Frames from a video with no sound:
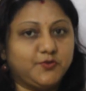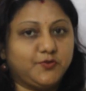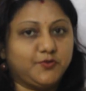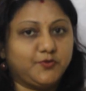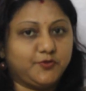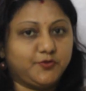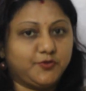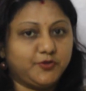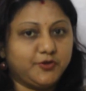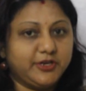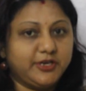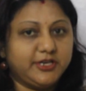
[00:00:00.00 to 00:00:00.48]

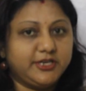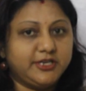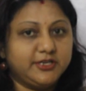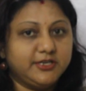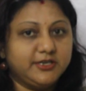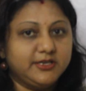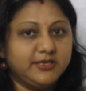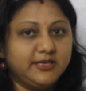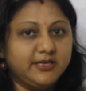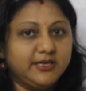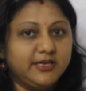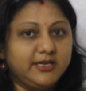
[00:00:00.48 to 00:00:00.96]
food
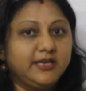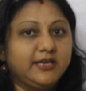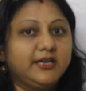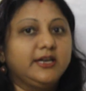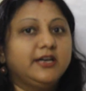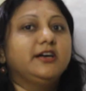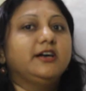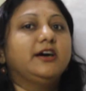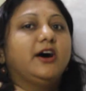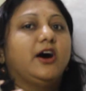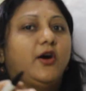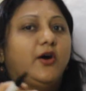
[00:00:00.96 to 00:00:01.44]

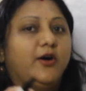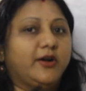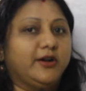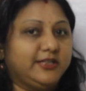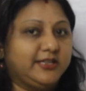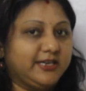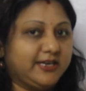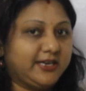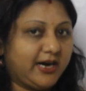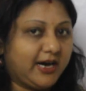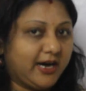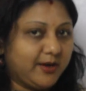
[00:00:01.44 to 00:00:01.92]
or
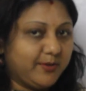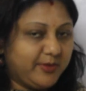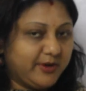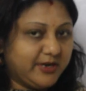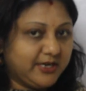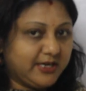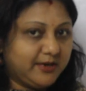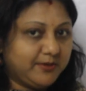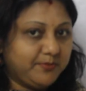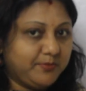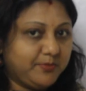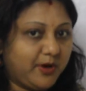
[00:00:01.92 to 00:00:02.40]
the
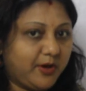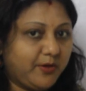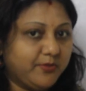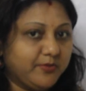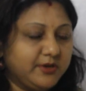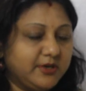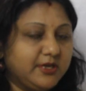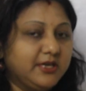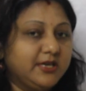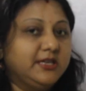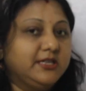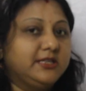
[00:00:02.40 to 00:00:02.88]
carbon
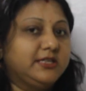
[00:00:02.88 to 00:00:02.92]
compound.